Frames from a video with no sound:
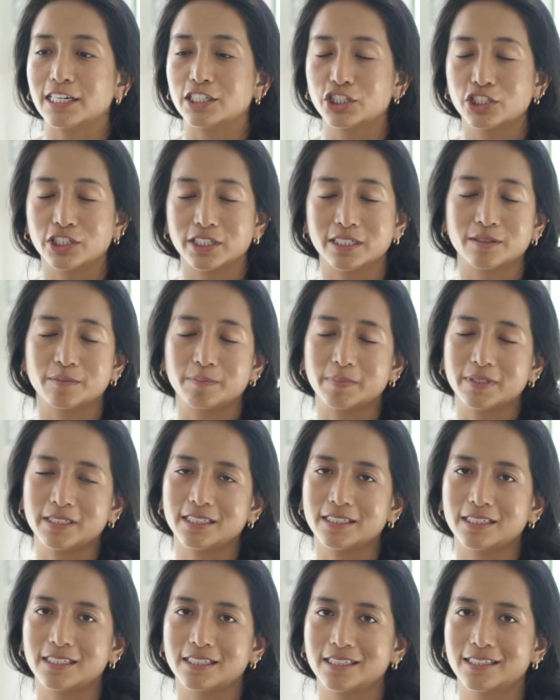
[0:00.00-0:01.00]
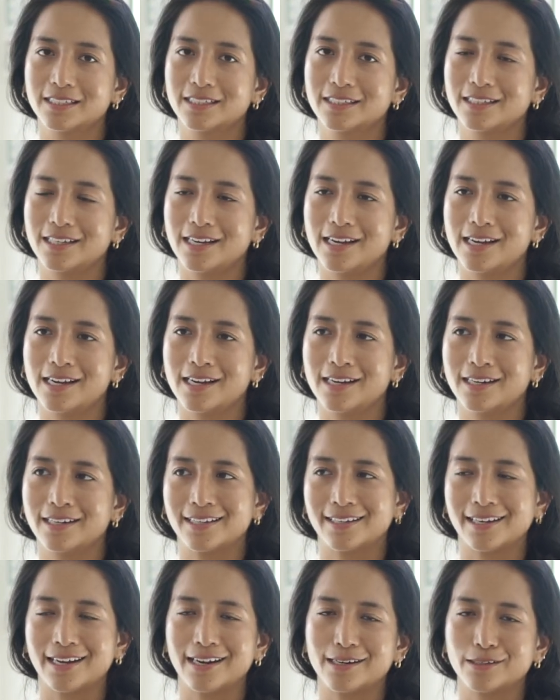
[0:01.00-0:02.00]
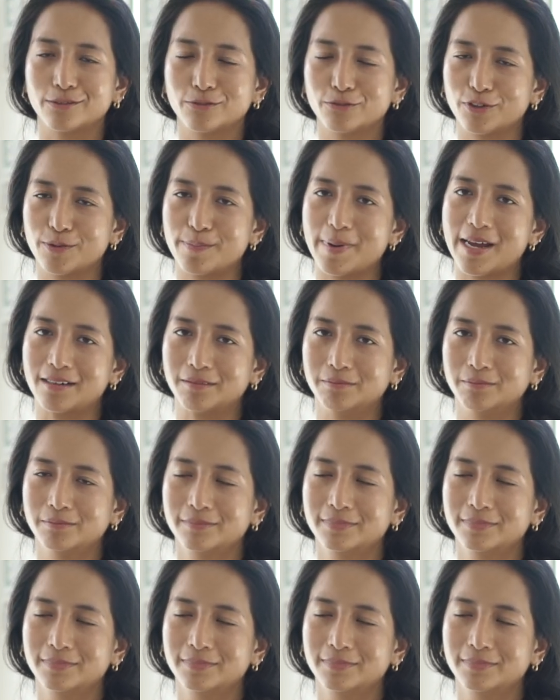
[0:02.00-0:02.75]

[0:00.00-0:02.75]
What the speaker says: it shouldn't be negated for men.